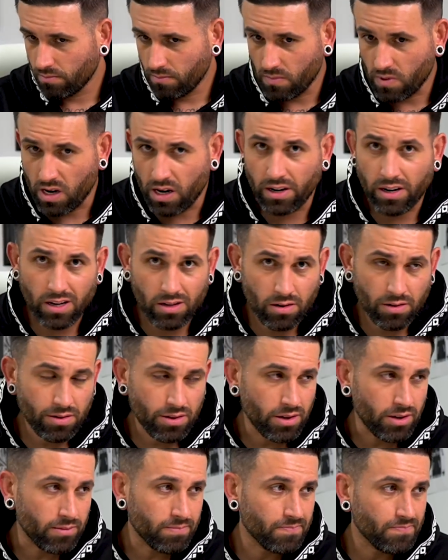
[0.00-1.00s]
Another
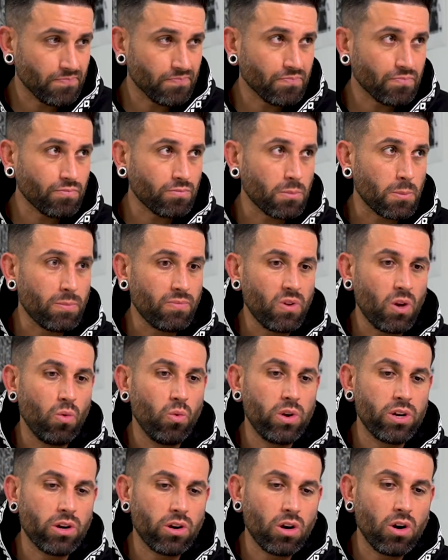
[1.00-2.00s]
thing,
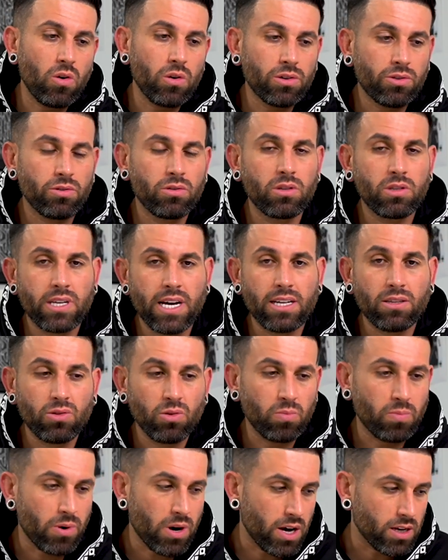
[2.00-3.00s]
when you're going through the tattoo
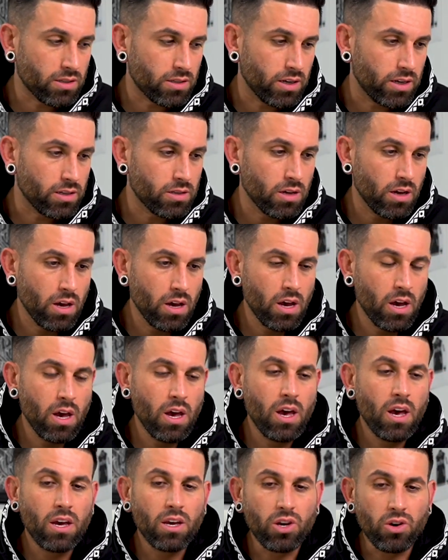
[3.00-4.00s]
process,
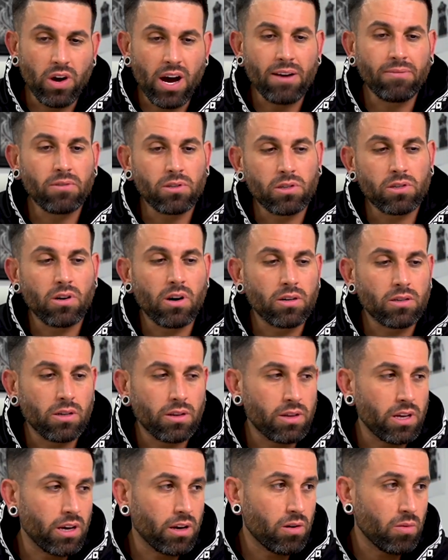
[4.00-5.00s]
you have to start to
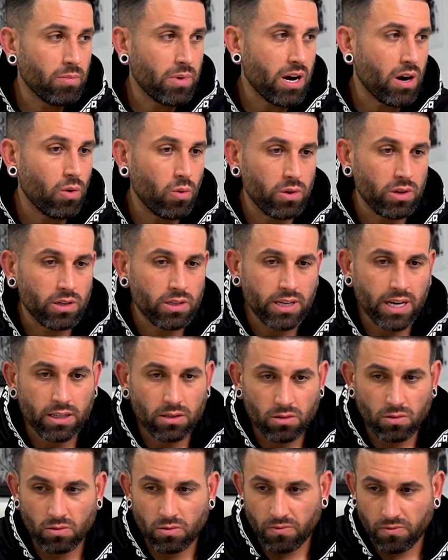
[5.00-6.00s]
think about when the
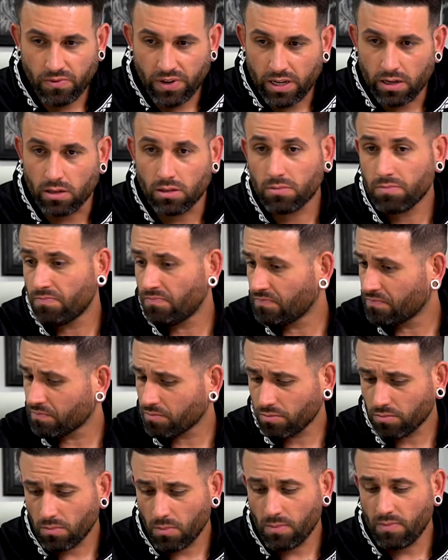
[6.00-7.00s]
tattoo's finished.
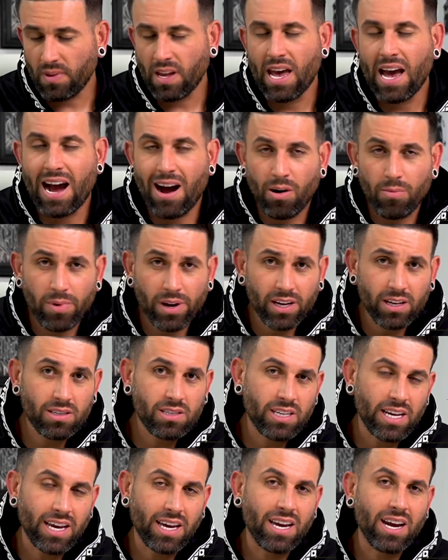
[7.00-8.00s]
How am I going to
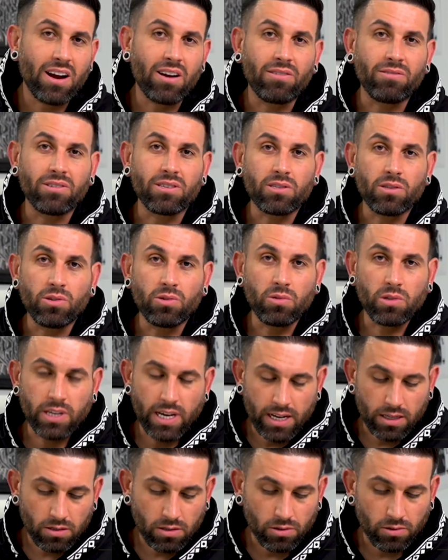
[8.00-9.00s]
take care of this new
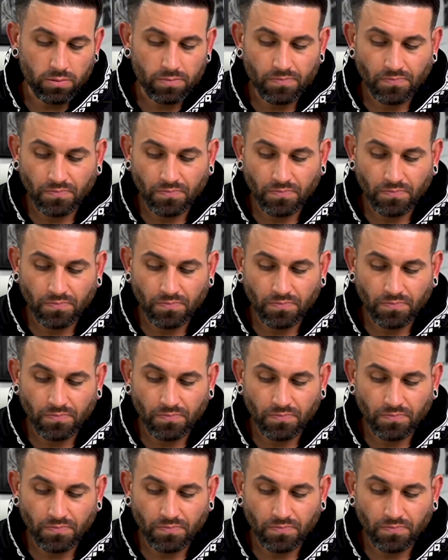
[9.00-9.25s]
tattoo?